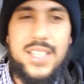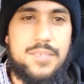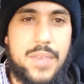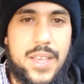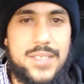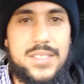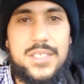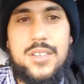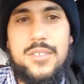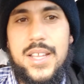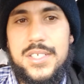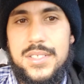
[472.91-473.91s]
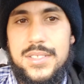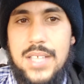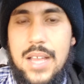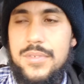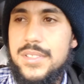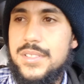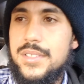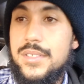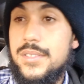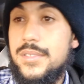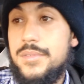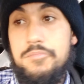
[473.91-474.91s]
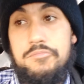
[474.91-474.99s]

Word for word: inmates and corrections officers.